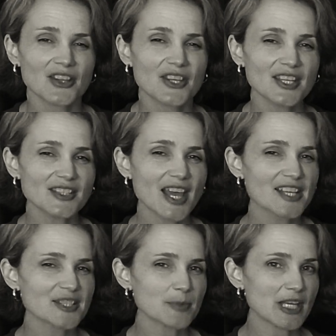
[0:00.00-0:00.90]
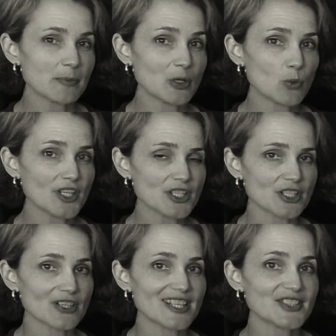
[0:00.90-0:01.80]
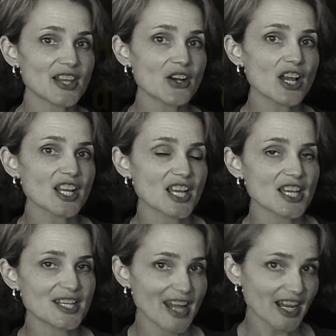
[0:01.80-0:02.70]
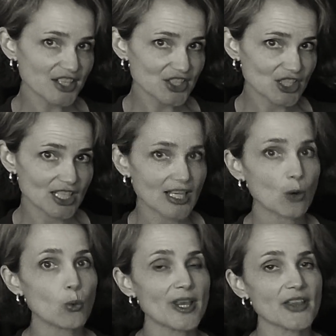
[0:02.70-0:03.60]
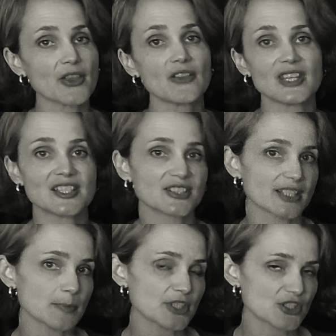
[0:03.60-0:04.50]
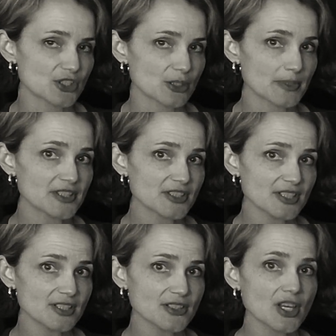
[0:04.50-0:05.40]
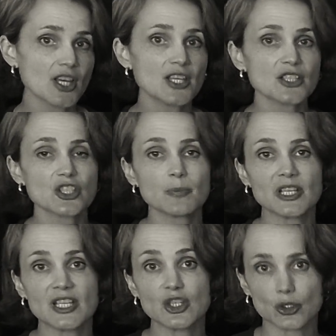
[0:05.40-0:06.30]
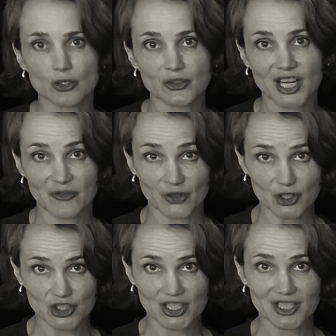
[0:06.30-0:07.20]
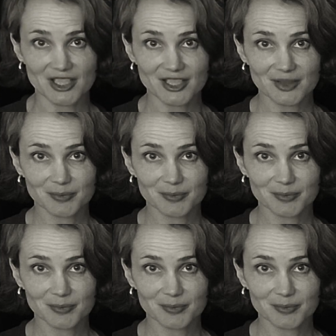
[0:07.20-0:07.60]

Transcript: This has made me wonder, is there a connection with these sleep disturbances to being neurodivergent?